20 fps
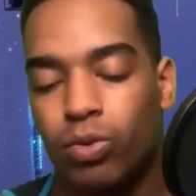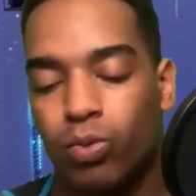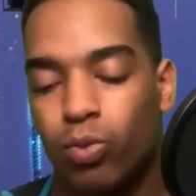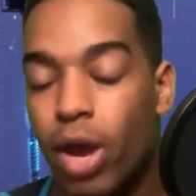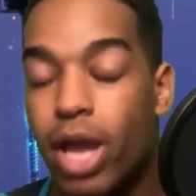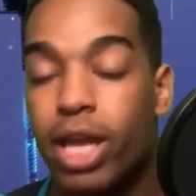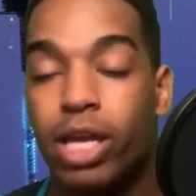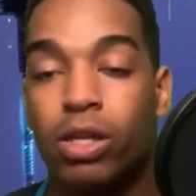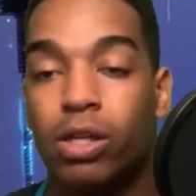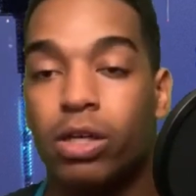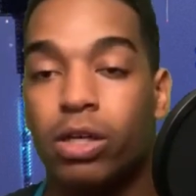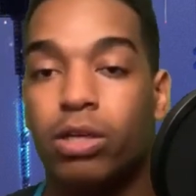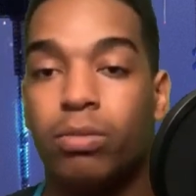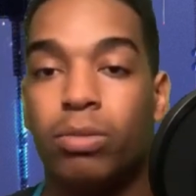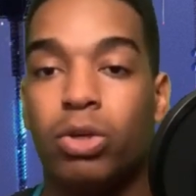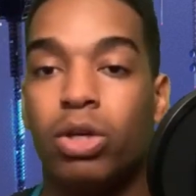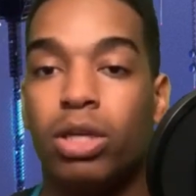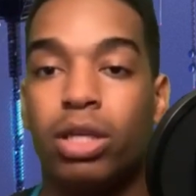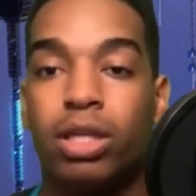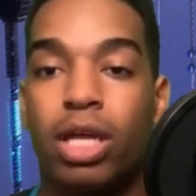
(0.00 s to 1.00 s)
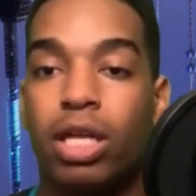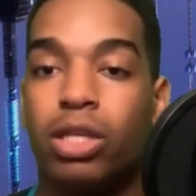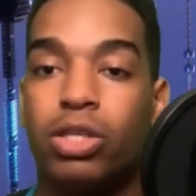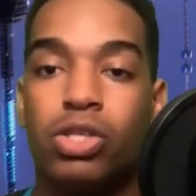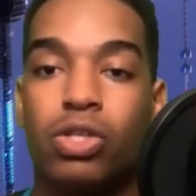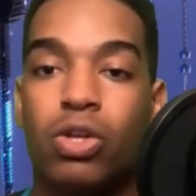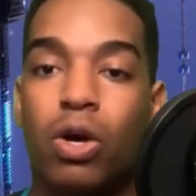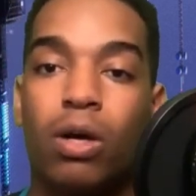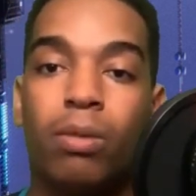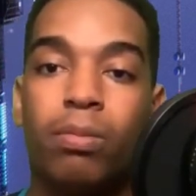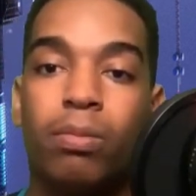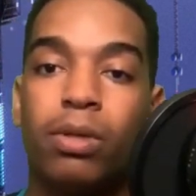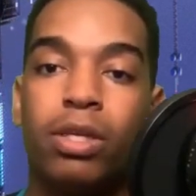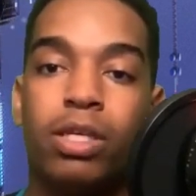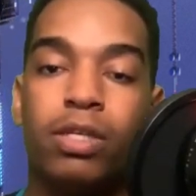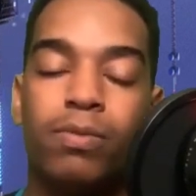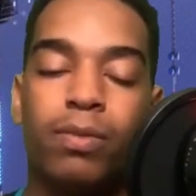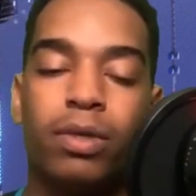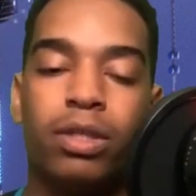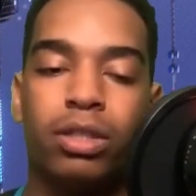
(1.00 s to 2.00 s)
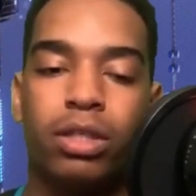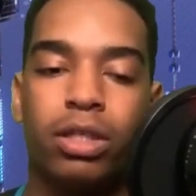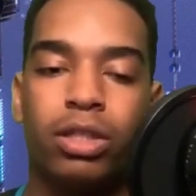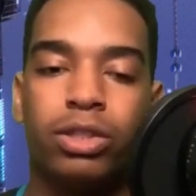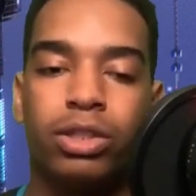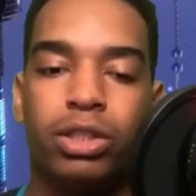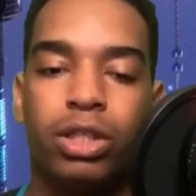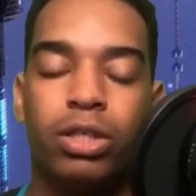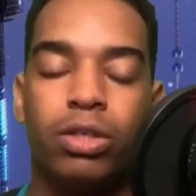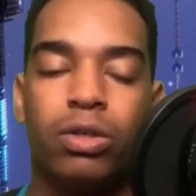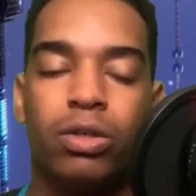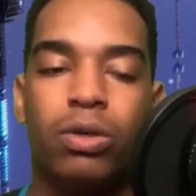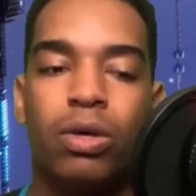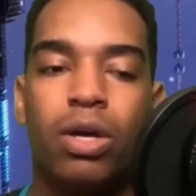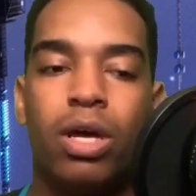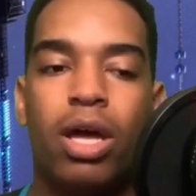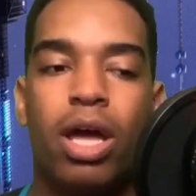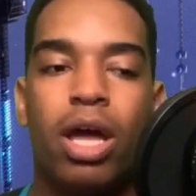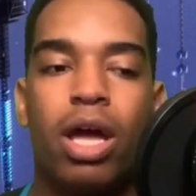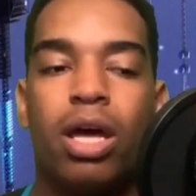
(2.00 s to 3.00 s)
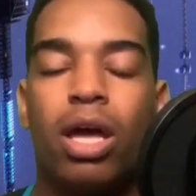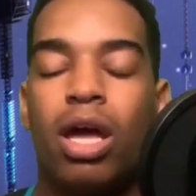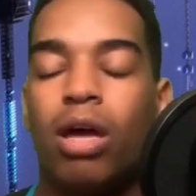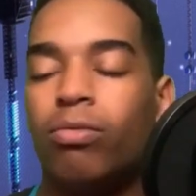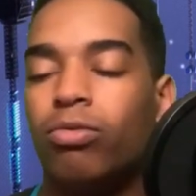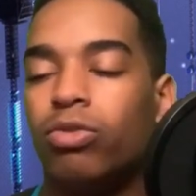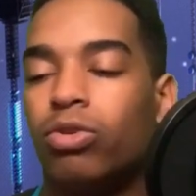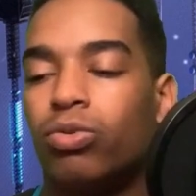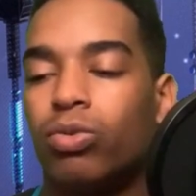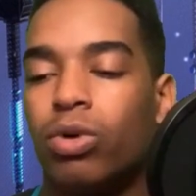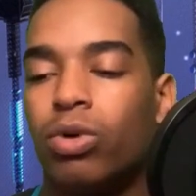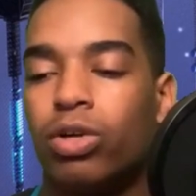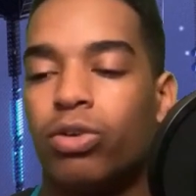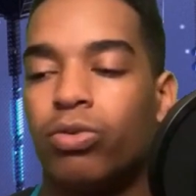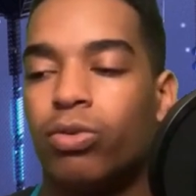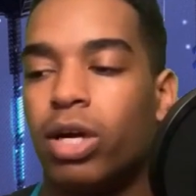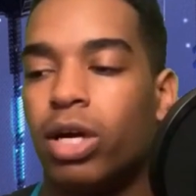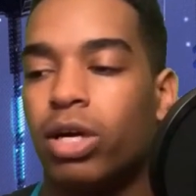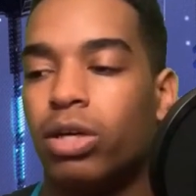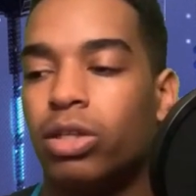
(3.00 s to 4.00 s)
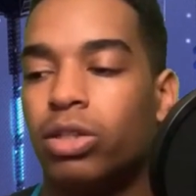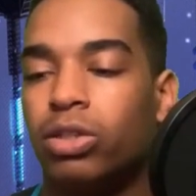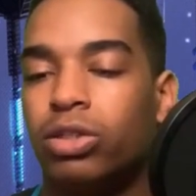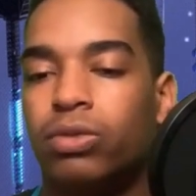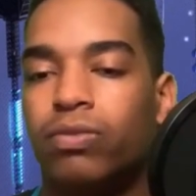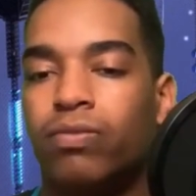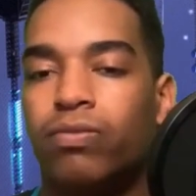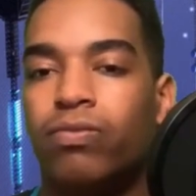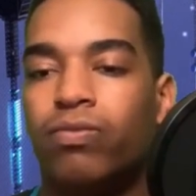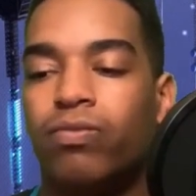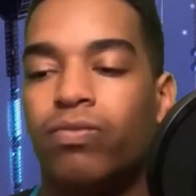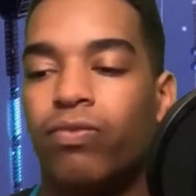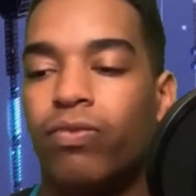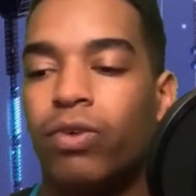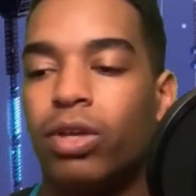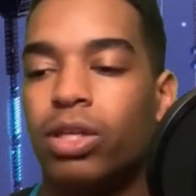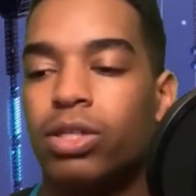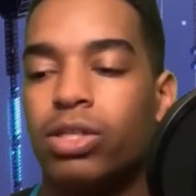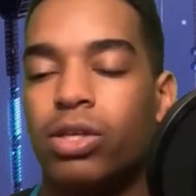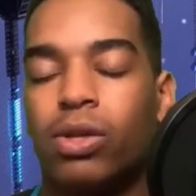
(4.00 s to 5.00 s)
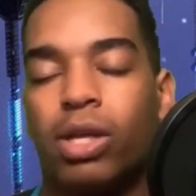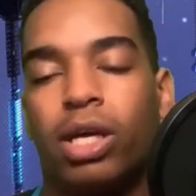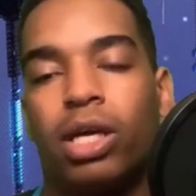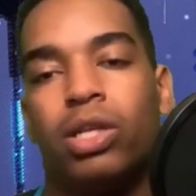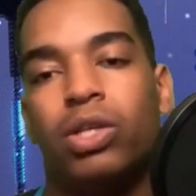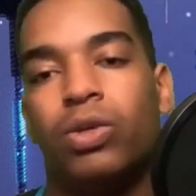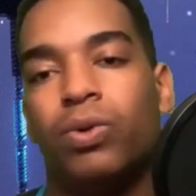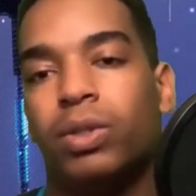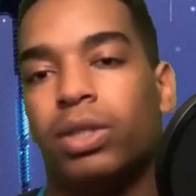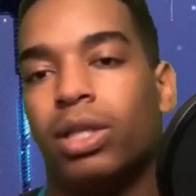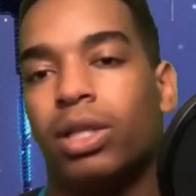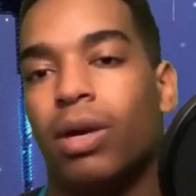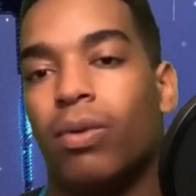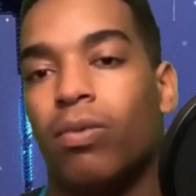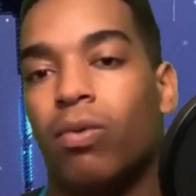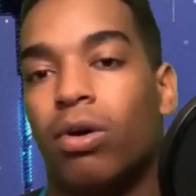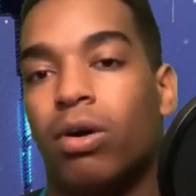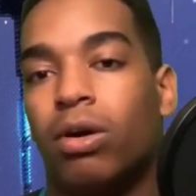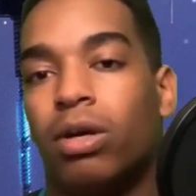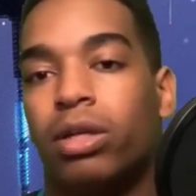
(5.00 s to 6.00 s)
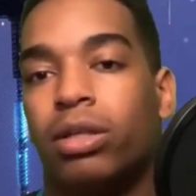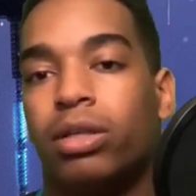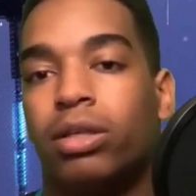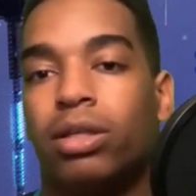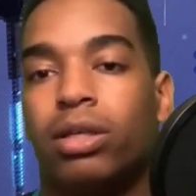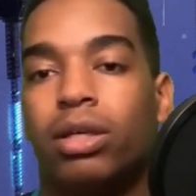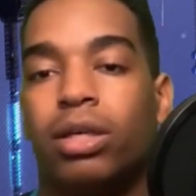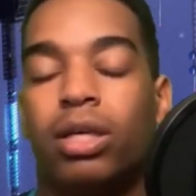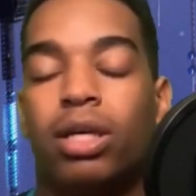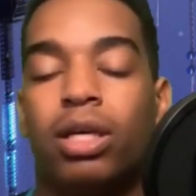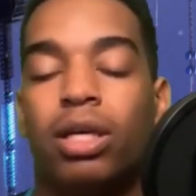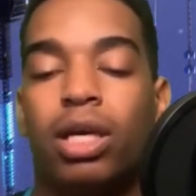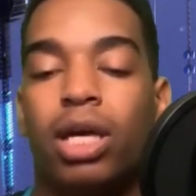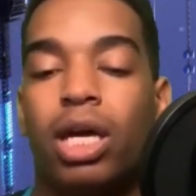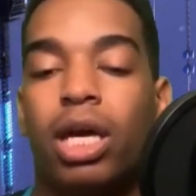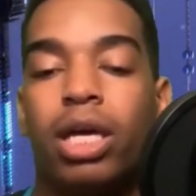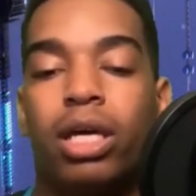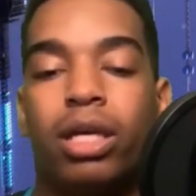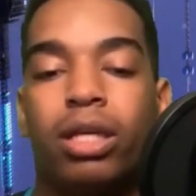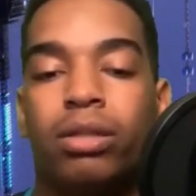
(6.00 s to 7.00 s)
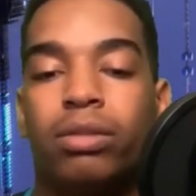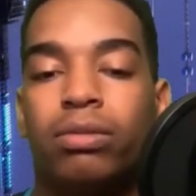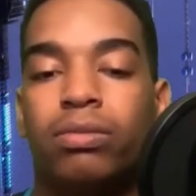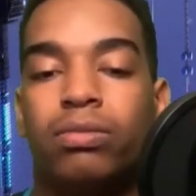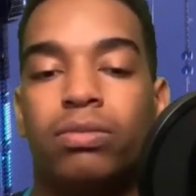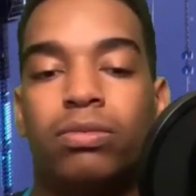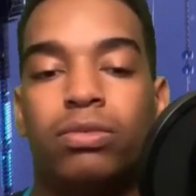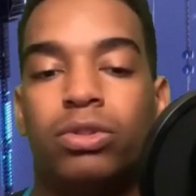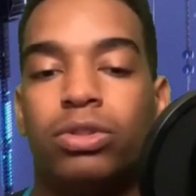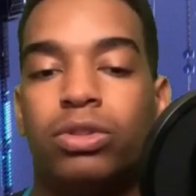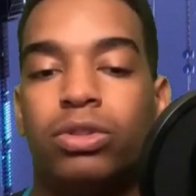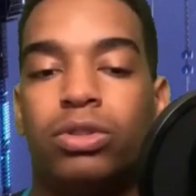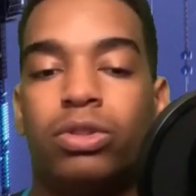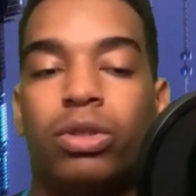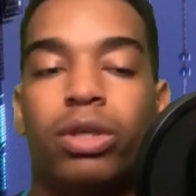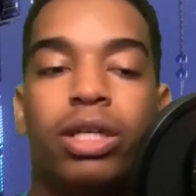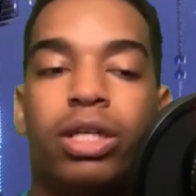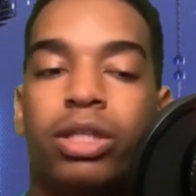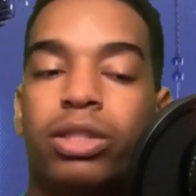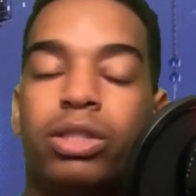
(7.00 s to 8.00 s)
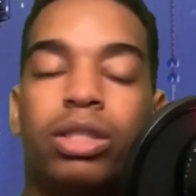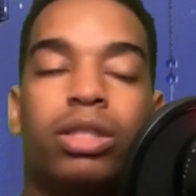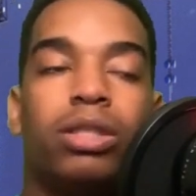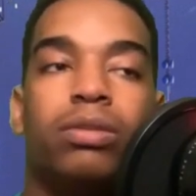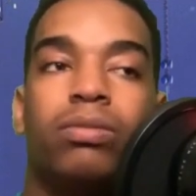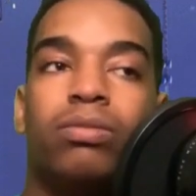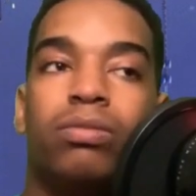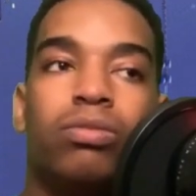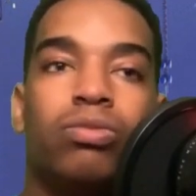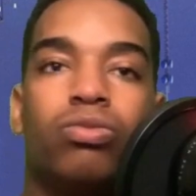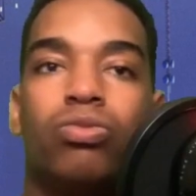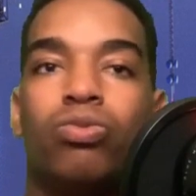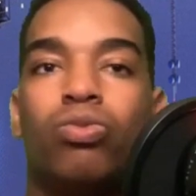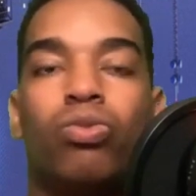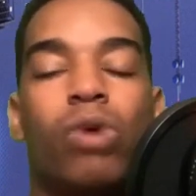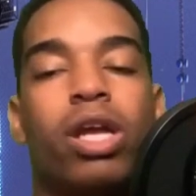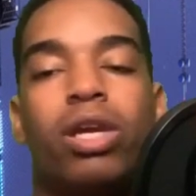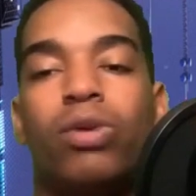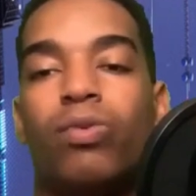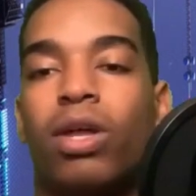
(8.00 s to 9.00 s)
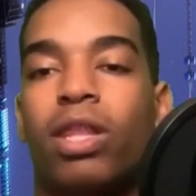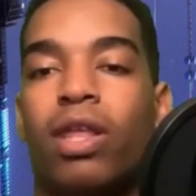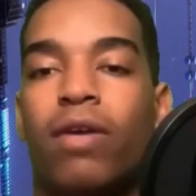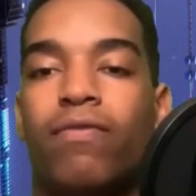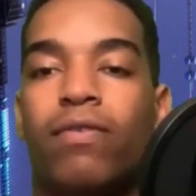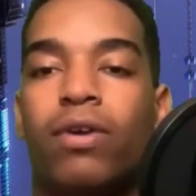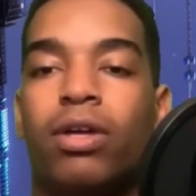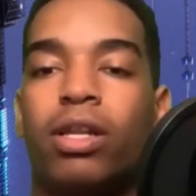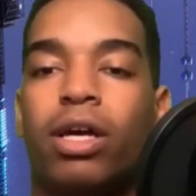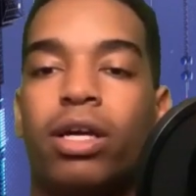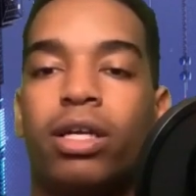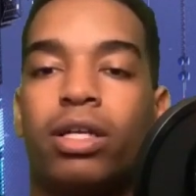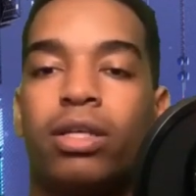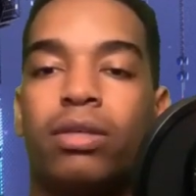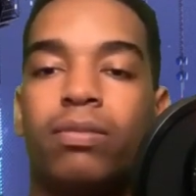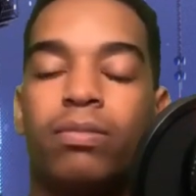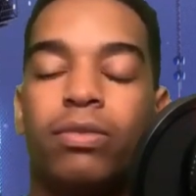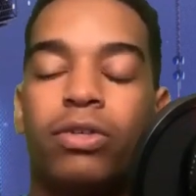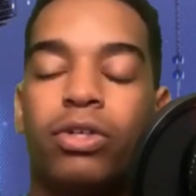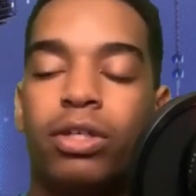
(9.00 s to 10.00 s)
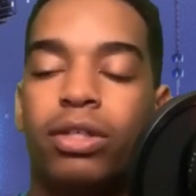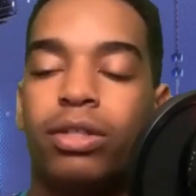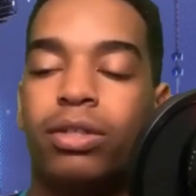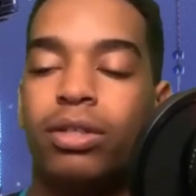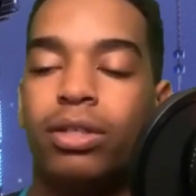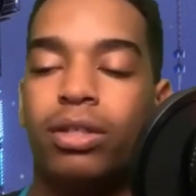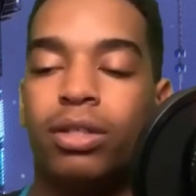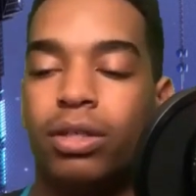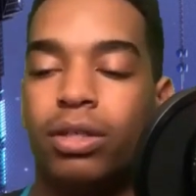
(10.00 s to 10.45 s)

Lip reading: regular community that just aren't police, but they're still able to run around and feel as though they can do what they want and treat us in any way they feel like. But